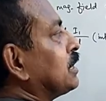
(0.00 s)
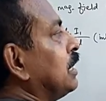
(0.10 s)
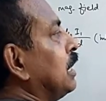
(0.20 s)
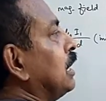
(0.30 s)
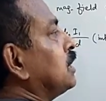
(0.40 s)

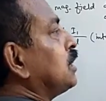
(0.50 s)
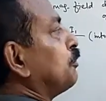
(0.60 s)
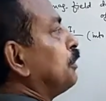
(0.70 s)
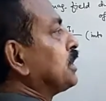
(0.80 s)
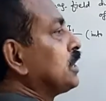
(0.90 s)
The
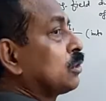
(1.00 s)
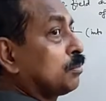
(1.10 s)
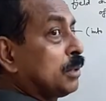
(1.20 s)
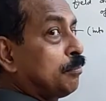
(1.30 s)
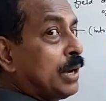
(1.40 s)
facing of the
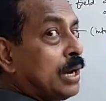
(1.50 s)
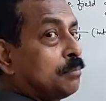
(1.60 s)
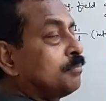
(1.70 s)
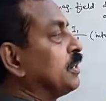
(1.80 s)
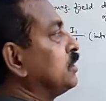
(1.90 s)
palm in
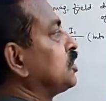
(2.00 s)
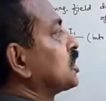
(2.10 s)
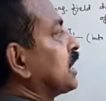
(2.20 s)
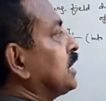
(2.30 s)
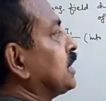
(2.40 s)
this case
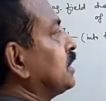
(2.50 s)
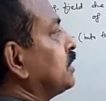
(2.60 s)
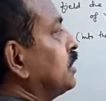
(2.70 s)
is into the